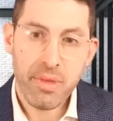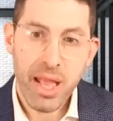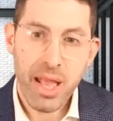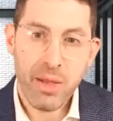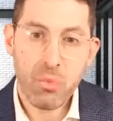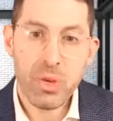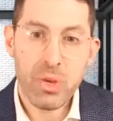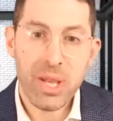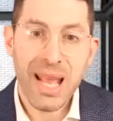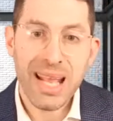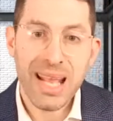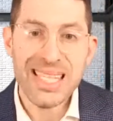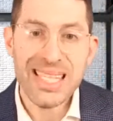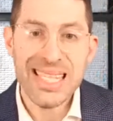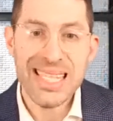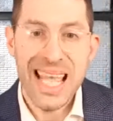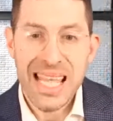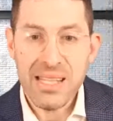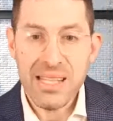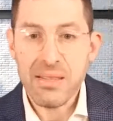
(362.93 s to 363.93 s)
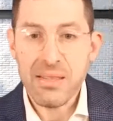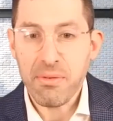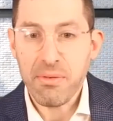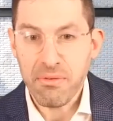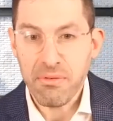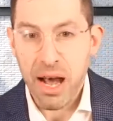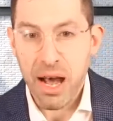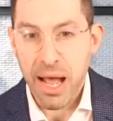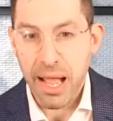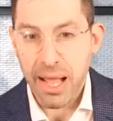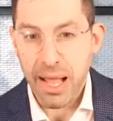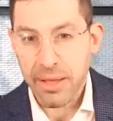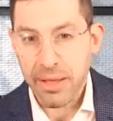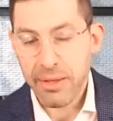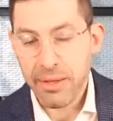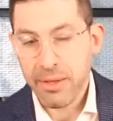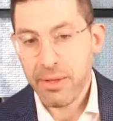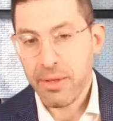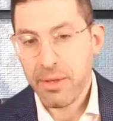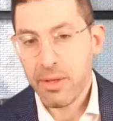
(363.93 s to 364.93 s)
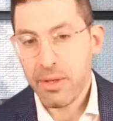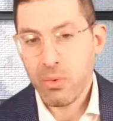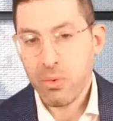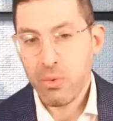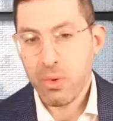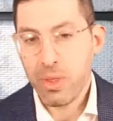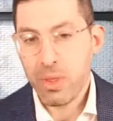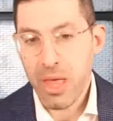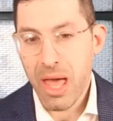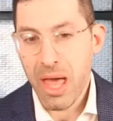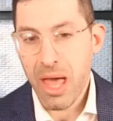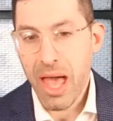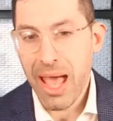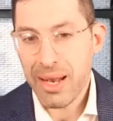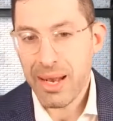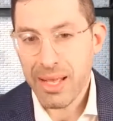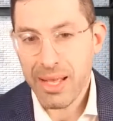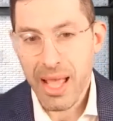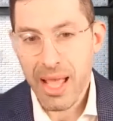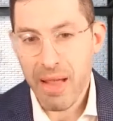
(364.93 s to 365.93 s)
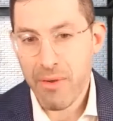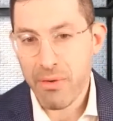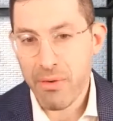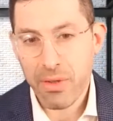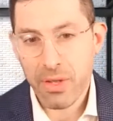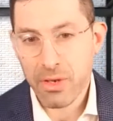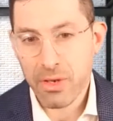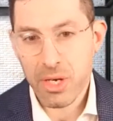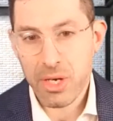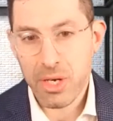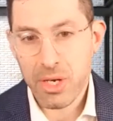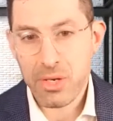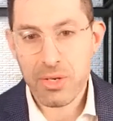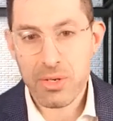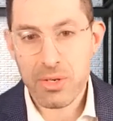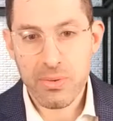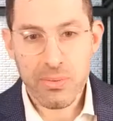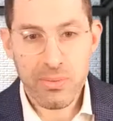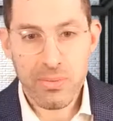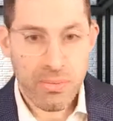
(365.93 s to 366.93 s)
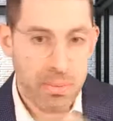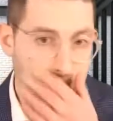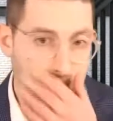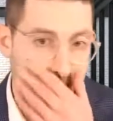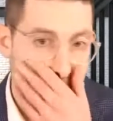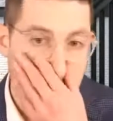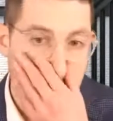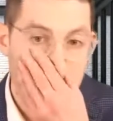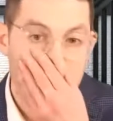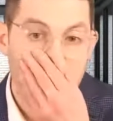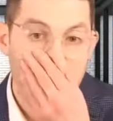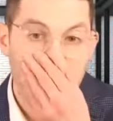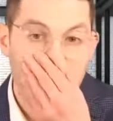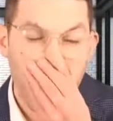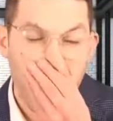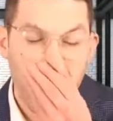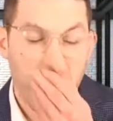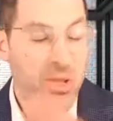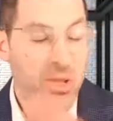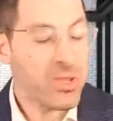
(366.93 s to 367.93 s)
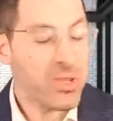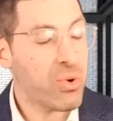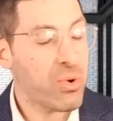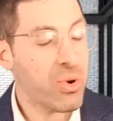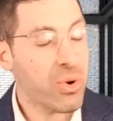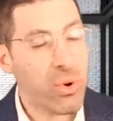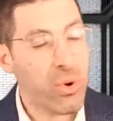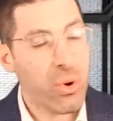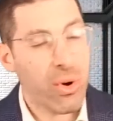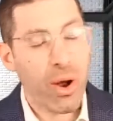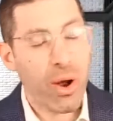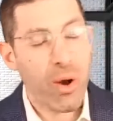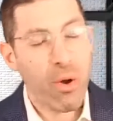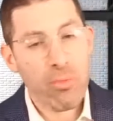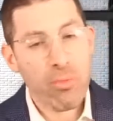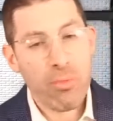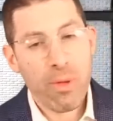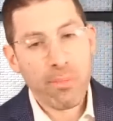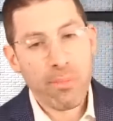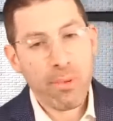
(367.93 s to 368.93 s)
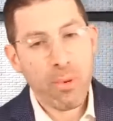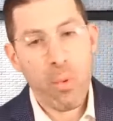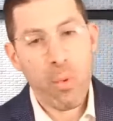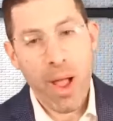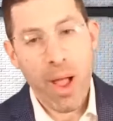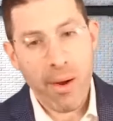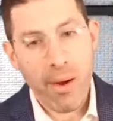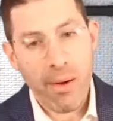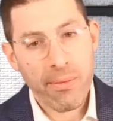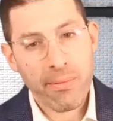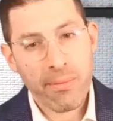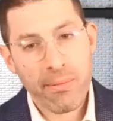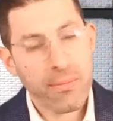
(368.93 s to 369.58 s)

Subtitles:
and we identify with that, everything changes. I once saw a quote, I don't remember where,